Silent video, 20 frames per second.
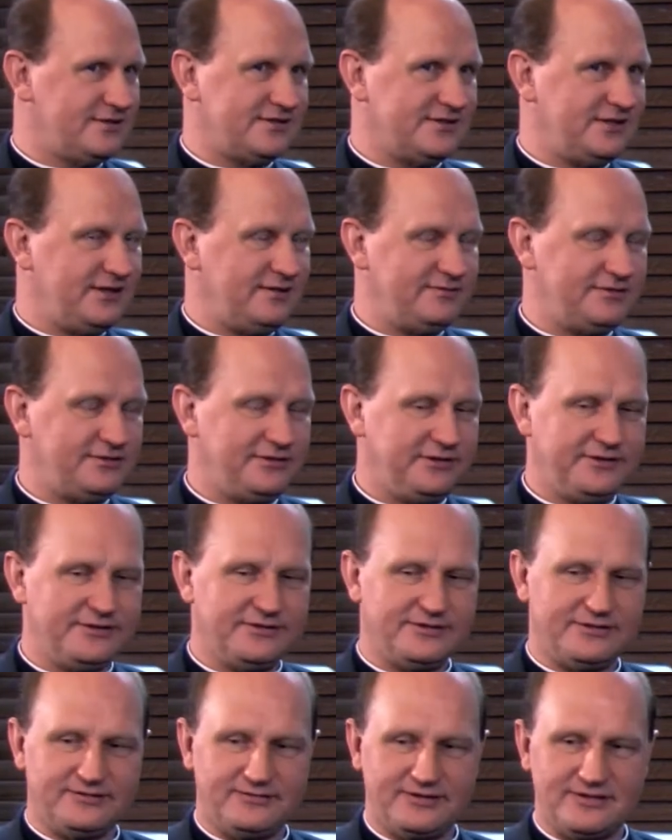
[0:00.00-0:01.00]
same
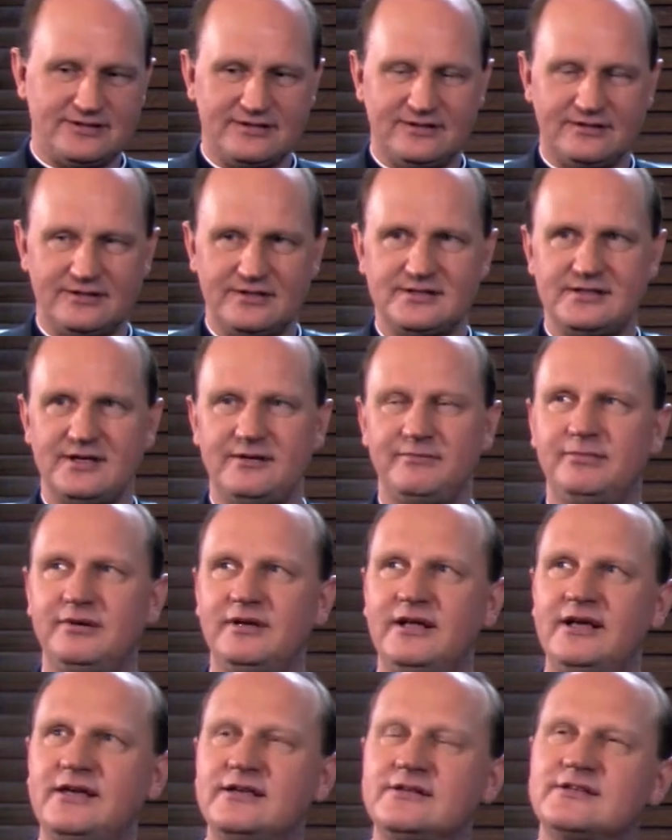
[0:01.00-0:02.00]
church, it's not the same
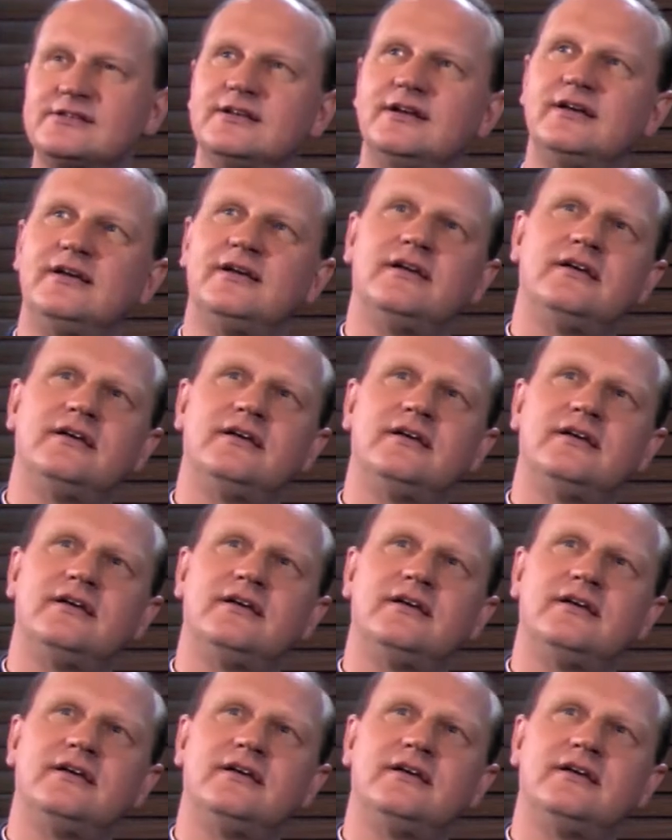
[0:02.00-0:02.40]
place.